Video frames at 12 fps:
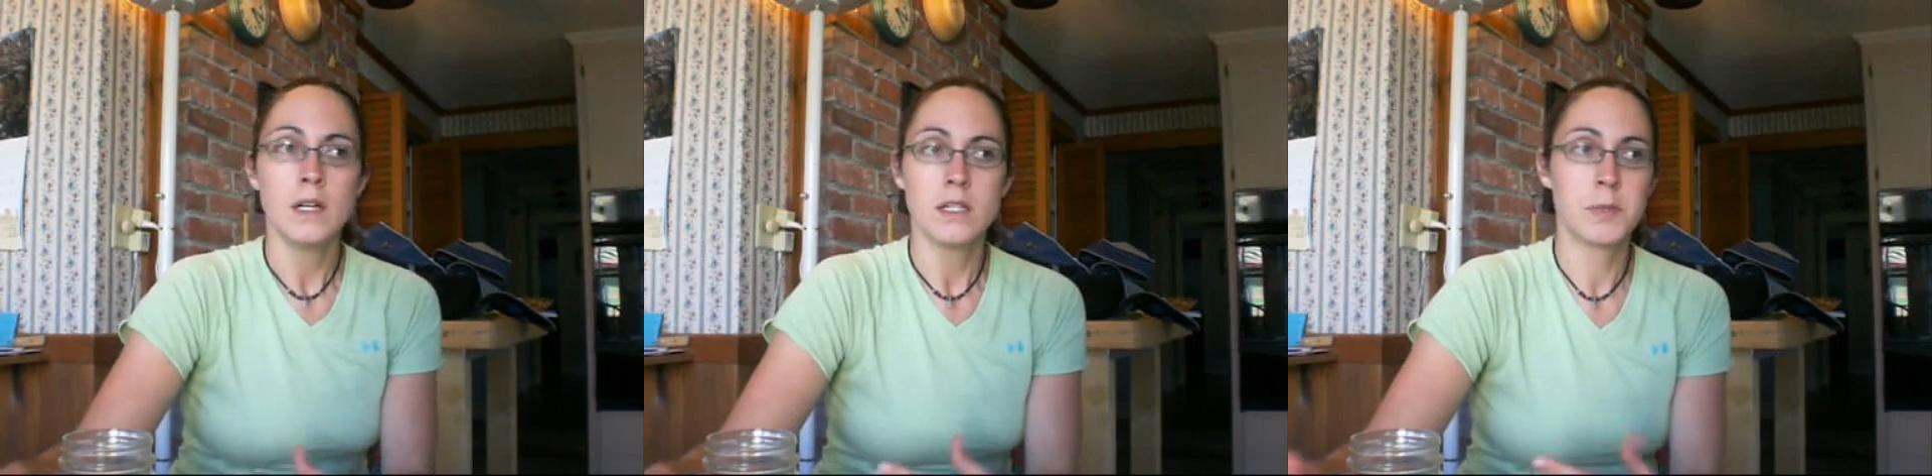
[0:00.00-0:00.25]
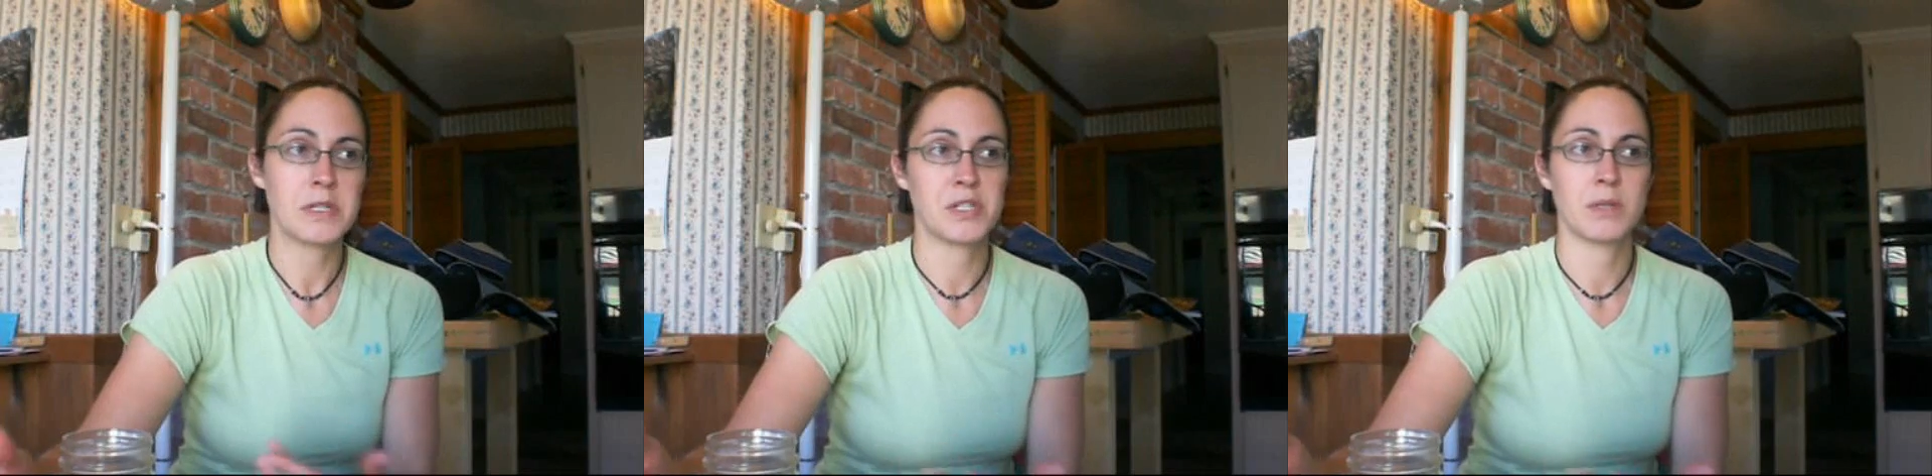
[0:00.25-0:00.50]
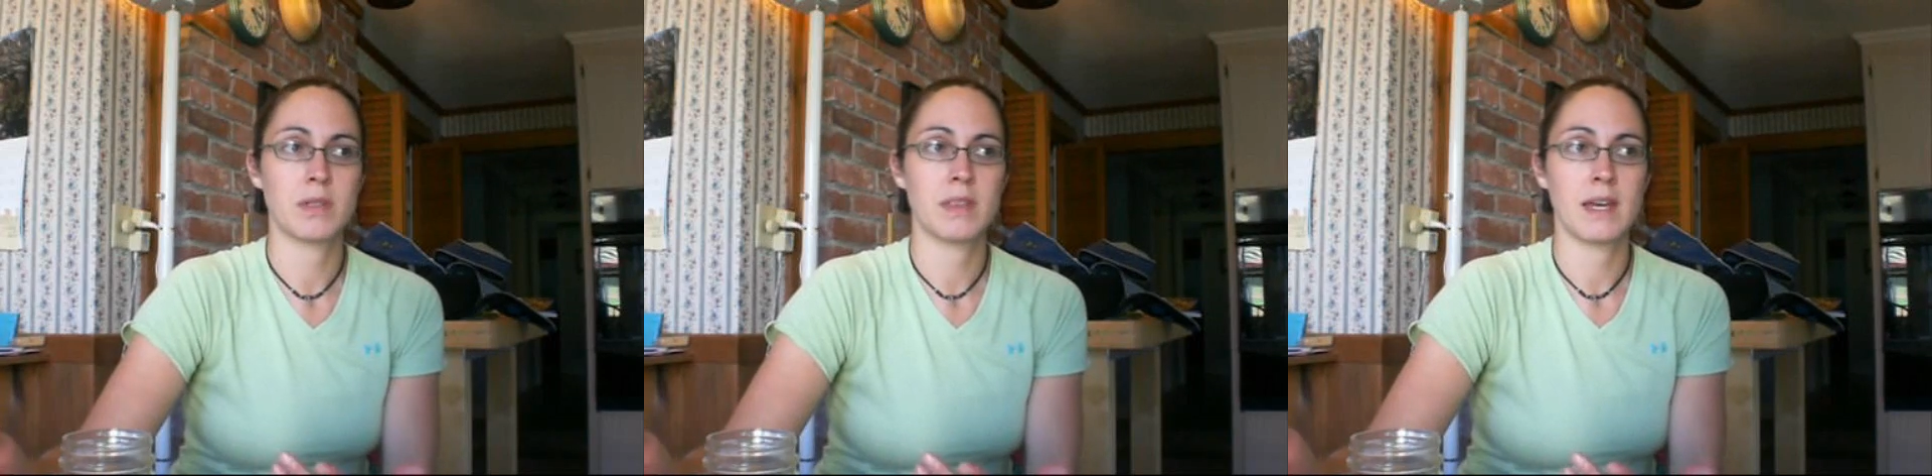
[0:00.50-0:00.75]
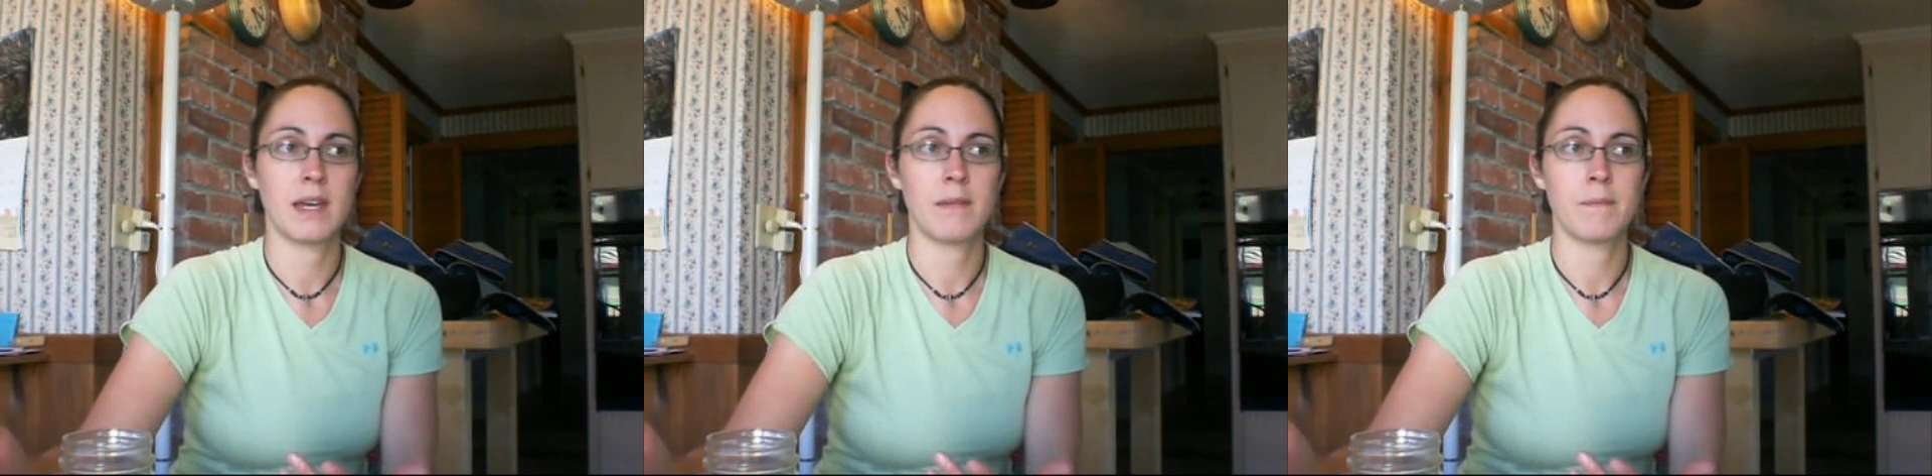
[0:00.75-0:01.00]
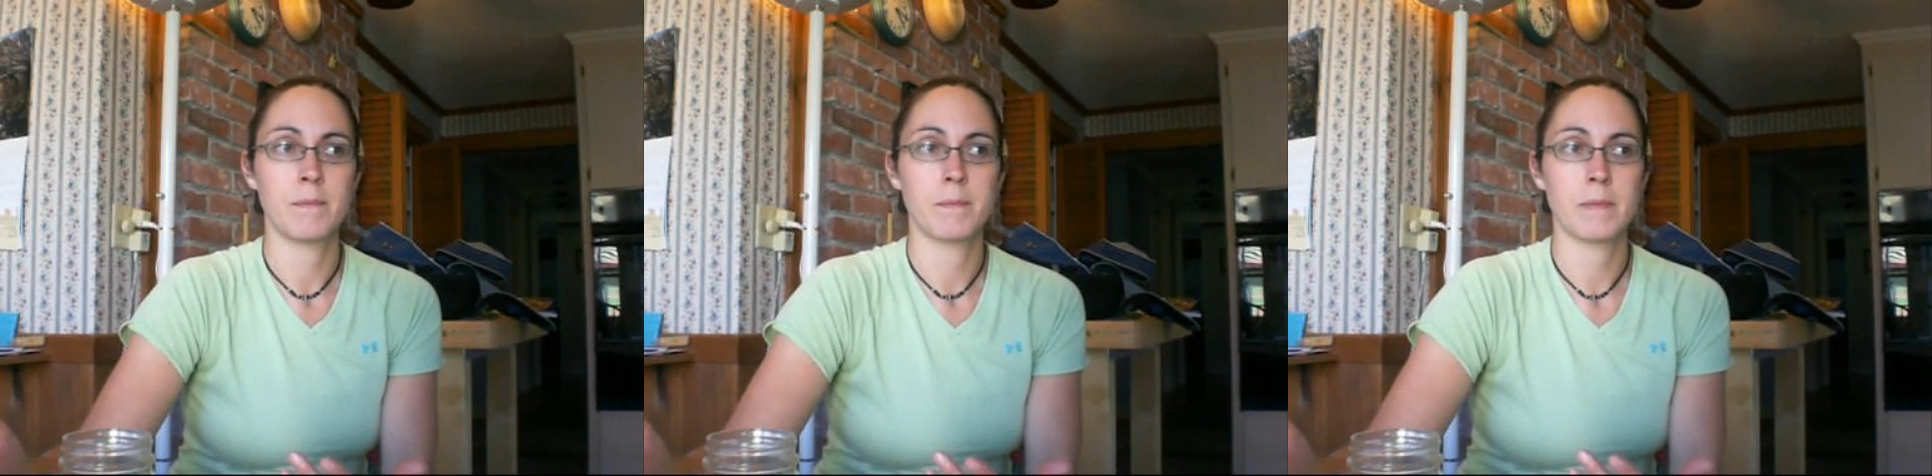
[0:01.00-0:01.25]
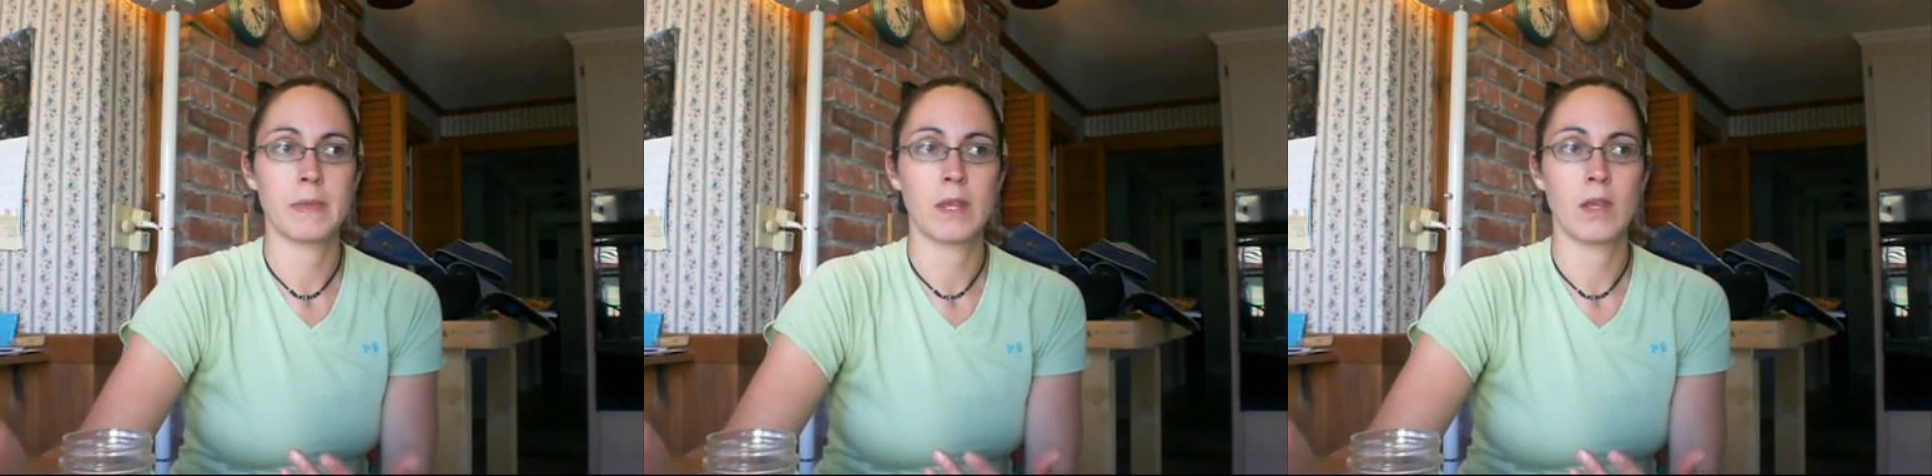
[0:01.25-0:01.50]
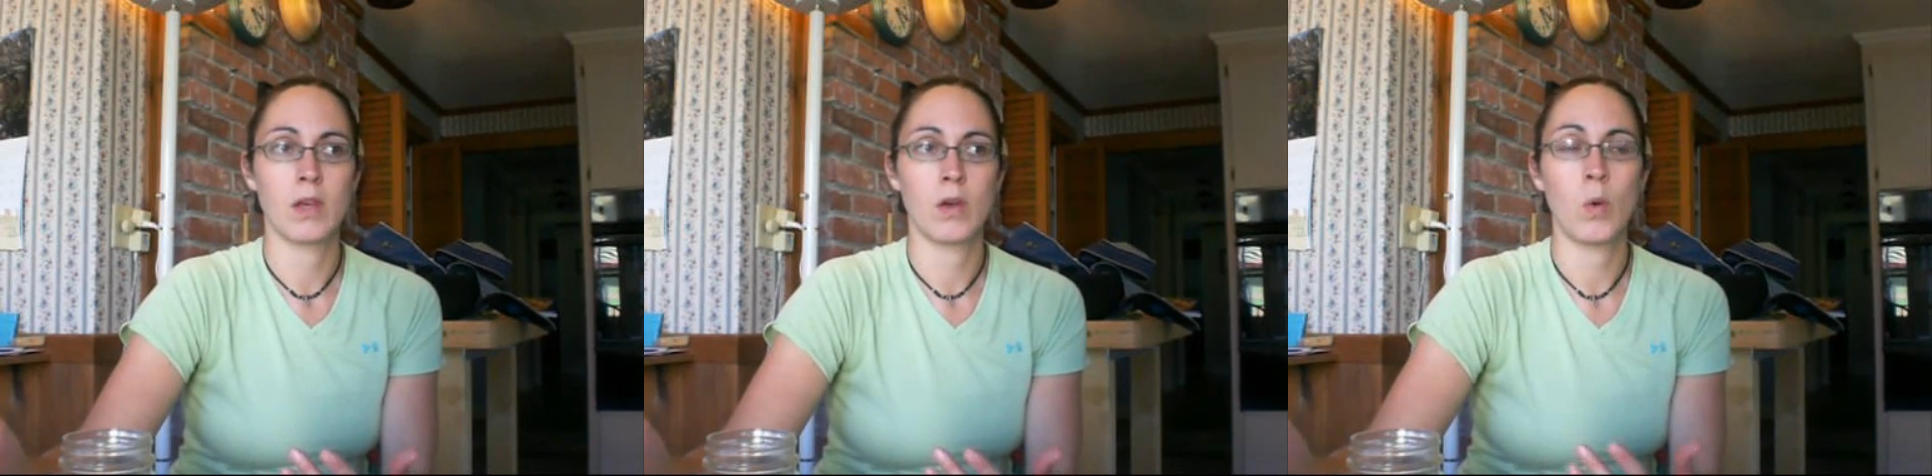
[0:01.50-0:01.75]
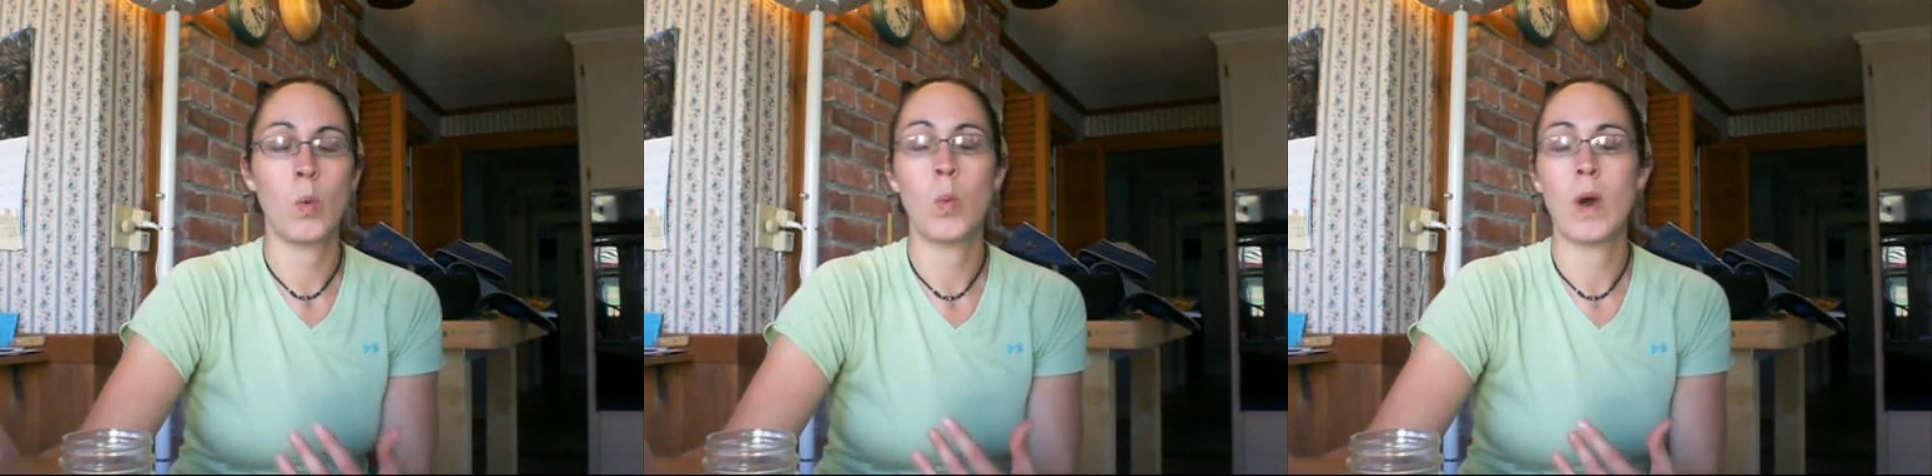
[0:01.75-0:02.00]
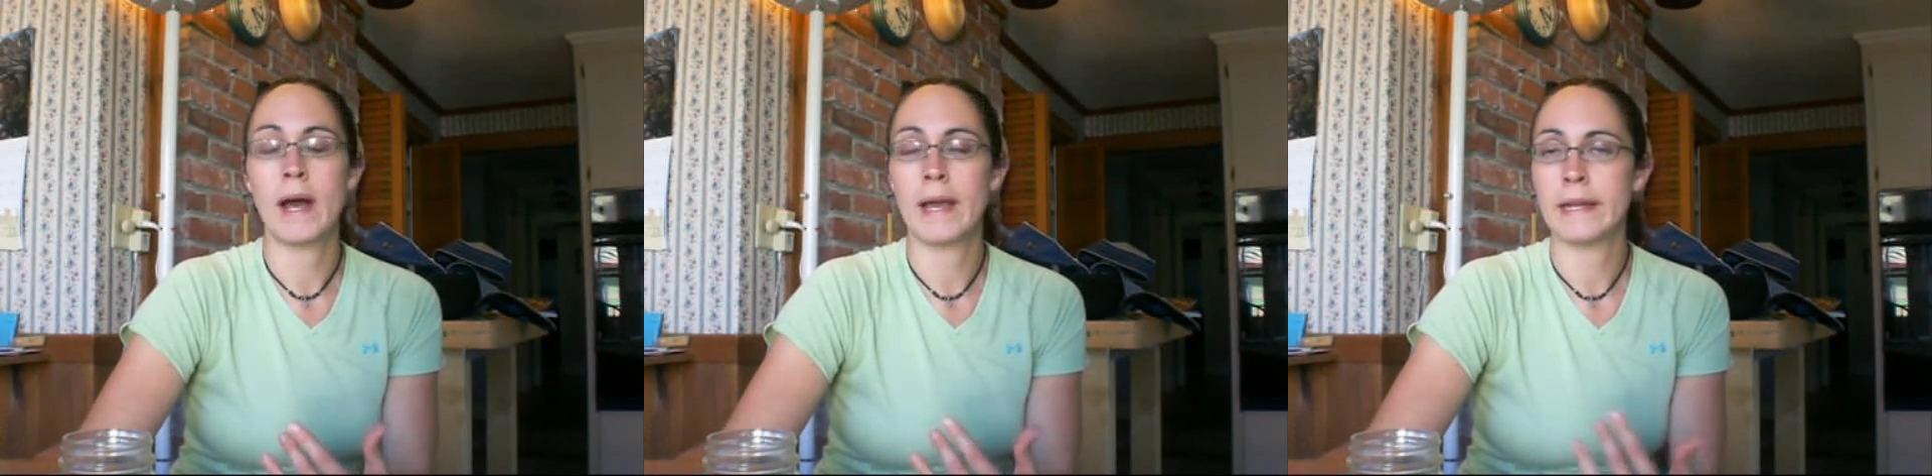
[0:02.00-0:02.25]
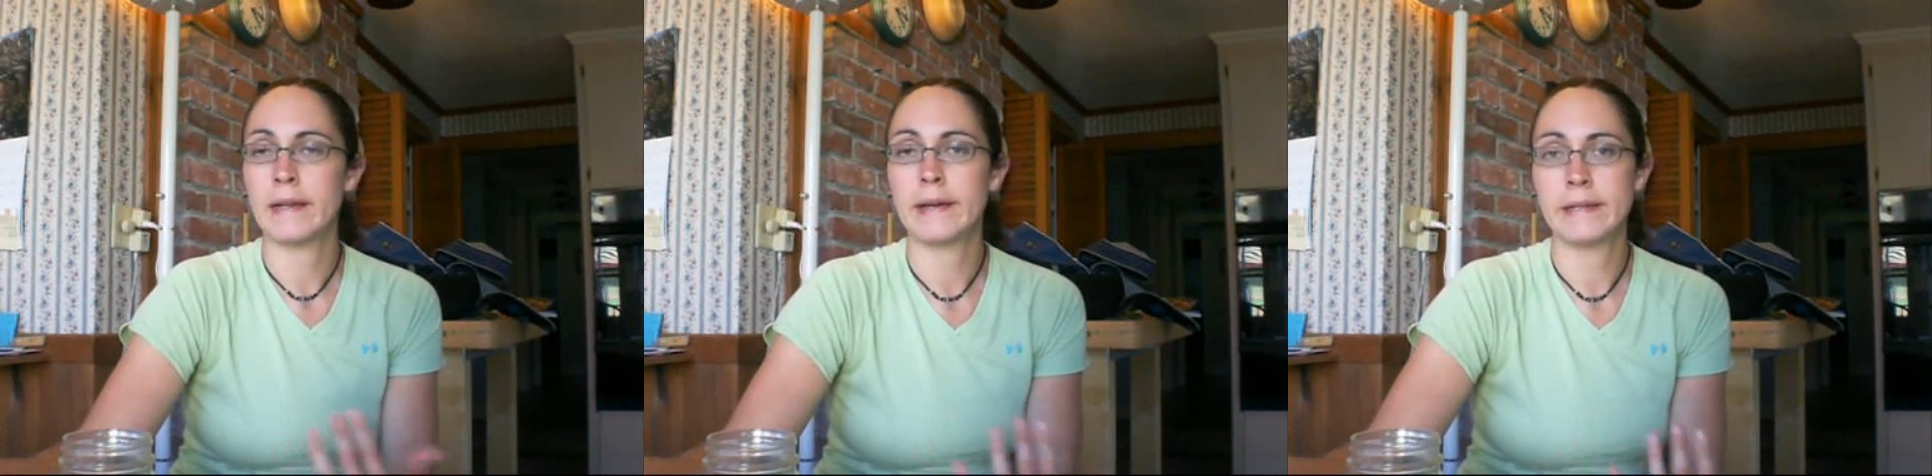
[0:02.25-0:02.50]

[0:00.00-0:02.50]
Especially with that wine